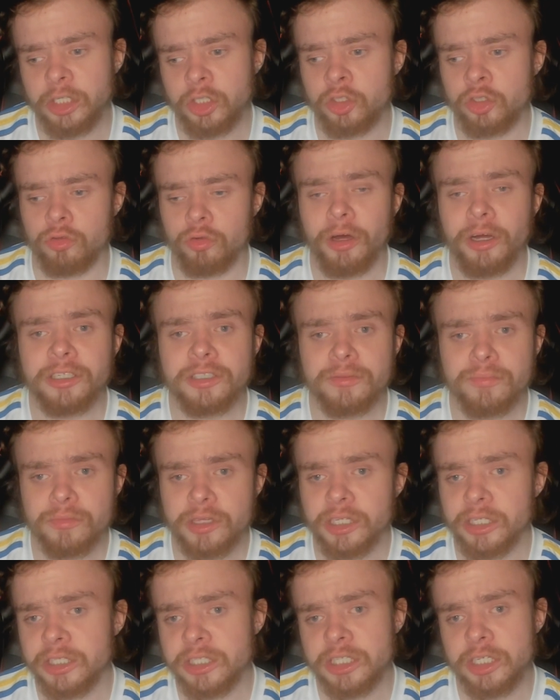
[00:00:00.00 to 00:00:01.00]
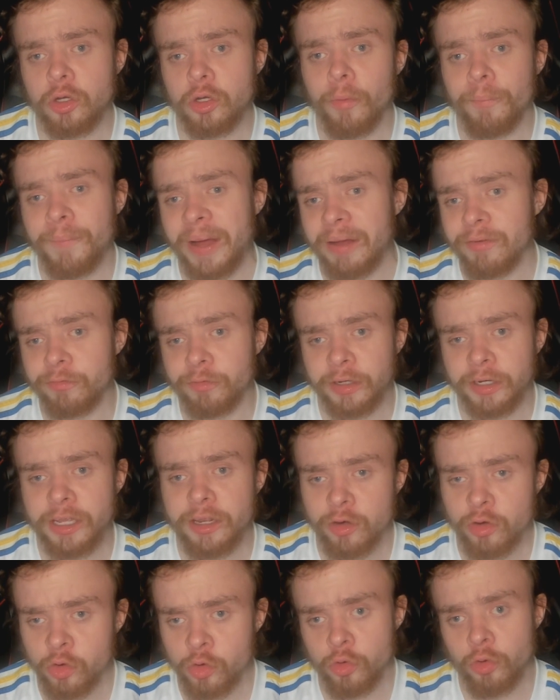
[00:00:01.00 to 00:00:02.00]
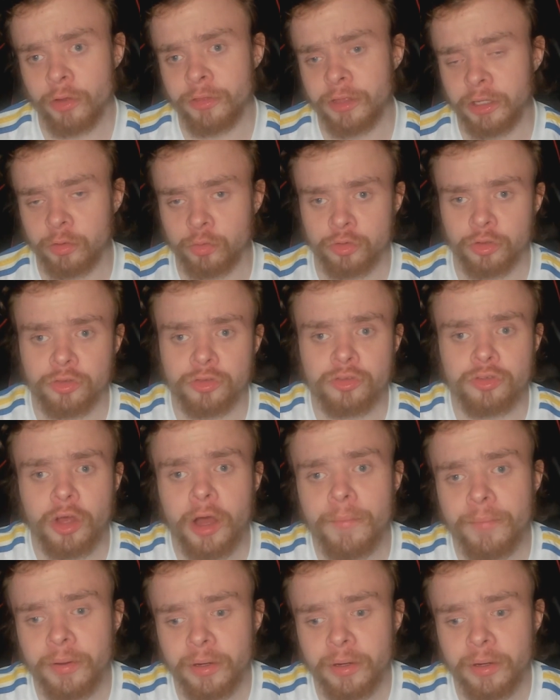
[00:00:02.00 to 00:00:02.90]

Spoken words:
He tried some things. He got Bamford in, who I think was on side,